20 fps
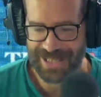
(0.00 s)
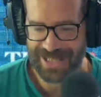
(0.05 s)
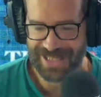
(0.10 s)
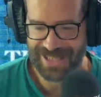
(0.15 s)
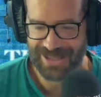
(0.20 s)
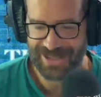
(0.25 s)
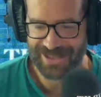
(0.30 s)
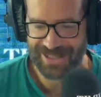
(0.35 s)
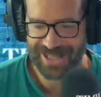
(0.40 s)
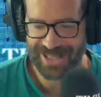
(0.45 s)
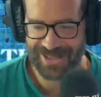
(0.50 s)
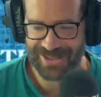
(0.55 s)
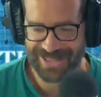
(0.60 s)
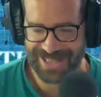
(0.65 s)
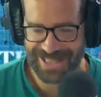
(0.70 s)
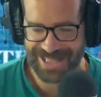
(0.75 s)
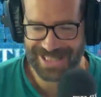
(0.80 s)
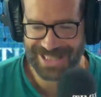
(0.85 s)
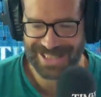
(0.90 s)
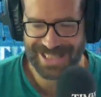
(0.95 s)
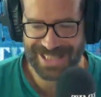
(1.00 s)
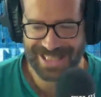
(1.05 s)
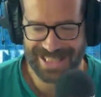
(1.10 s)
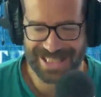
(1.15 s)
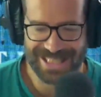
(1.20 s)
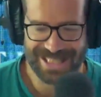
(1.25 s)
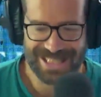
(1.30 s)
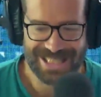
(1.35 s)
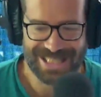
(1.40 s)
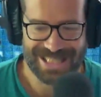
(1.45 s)
We're going to go to
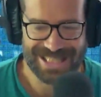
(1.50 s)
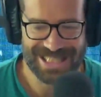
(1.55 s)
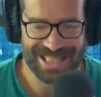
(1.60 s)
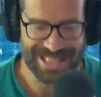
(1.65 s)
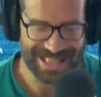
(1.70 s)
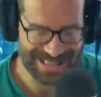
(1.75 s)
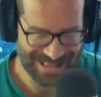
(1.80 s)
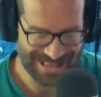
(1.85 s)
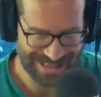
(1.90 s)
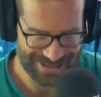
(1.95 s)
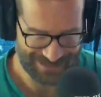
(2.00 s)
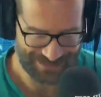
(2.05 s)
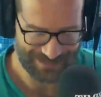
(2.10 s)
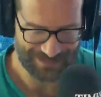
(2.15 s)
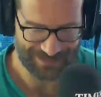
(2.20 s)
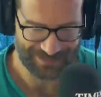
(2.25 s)
1996.